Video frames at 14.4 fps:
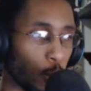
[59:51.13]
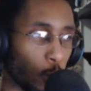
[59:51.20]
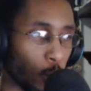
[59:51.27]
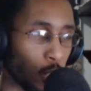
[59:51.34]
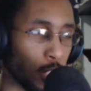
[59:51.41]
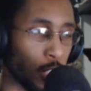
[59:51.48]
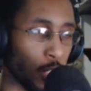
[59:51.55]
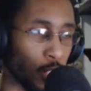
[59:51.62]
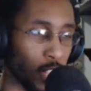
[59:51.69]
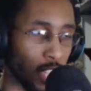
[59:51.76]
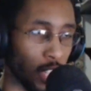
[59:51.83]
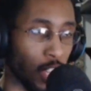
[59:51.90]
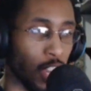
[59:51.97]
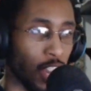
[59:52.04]
wasn't there
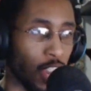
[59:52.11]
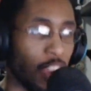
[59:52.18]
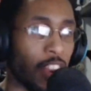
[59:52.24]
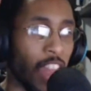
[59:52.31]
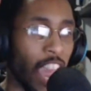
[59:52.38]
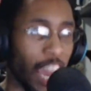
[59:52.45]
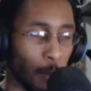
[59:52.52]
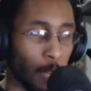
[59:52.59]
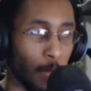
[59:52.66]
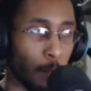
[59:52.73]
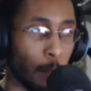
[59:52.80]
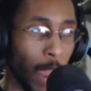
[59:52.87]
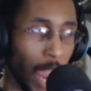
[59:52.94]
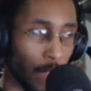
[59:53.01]
like an anime
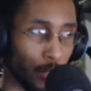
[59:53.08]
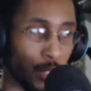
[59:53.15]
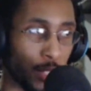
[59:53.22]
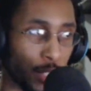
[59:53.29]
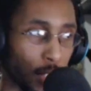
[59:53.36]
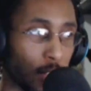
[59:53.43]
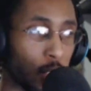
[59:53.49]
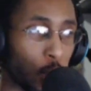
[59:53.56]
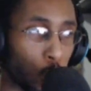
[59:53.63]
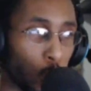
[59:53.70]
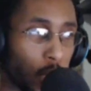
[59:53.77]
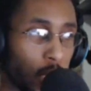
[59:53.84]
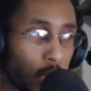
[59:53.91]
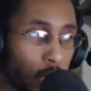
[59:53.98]
bath scenes
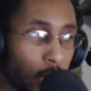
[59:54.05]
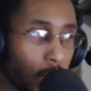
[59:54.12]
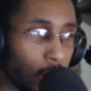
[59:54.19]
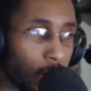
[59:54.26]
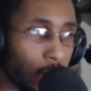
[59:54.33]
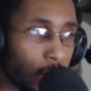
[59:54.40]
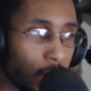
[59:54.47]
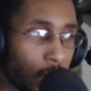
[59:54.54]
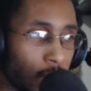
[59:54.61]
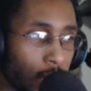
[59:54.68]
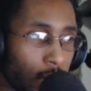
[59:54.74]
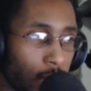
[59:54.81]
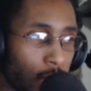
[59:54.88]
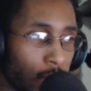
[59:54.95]
wiki?
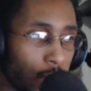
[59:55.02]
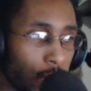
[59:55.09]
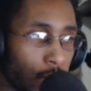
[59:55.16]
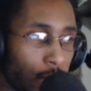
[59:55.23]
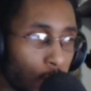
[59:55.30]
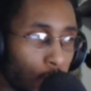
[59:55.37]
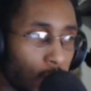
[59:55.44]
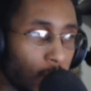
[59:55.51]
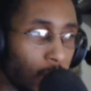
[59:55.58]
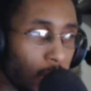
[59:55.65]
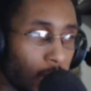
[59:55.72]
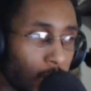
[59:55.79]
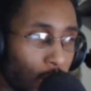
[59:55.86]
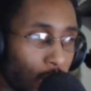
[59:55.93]

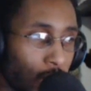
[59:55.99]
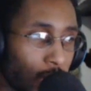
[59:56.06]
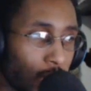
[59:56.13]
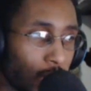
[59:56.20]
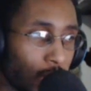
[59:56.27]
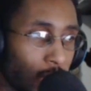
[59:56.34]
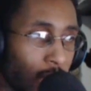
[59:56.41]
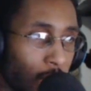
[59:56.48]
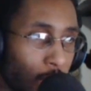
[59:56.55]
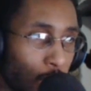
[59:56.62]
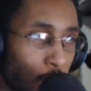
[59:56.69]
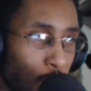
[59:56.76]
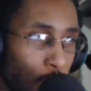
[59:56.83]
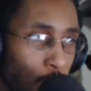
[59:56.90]
So it's not
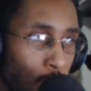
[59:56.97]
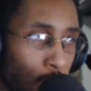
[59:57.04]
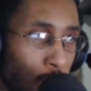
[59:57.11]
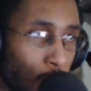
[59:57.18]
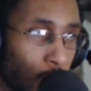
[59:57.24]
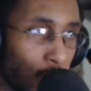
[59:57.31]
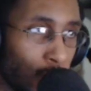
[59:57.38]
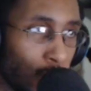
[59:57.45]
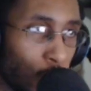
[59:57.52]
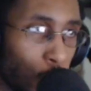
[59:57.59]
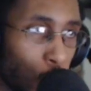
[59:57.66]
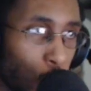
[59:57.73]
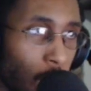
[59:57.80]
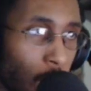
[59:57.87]
like this is a
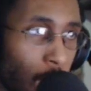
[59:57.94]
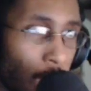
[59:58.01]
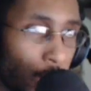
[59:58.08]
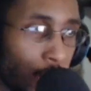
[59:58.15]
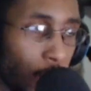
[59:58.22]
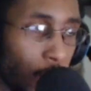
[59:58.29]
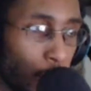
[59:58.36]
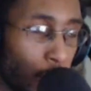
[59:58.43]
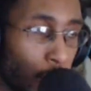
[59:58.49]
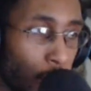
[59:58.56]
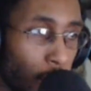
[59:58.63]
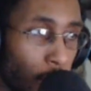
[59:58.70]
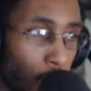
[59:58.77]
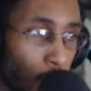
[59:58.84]
new concept that
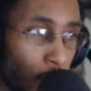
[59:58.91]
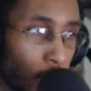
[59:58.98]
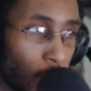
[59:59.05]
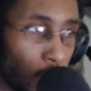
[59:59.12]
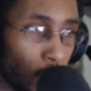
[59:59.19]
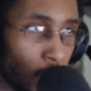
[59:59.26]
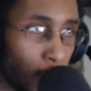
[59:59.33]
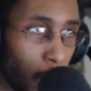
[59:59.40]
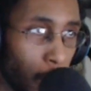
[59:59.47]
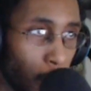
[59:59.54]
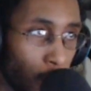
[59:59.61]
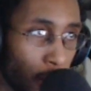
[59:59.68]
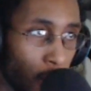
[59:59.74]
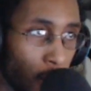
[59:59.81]
they just had come
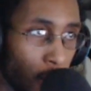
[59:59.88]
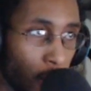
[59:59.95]
up with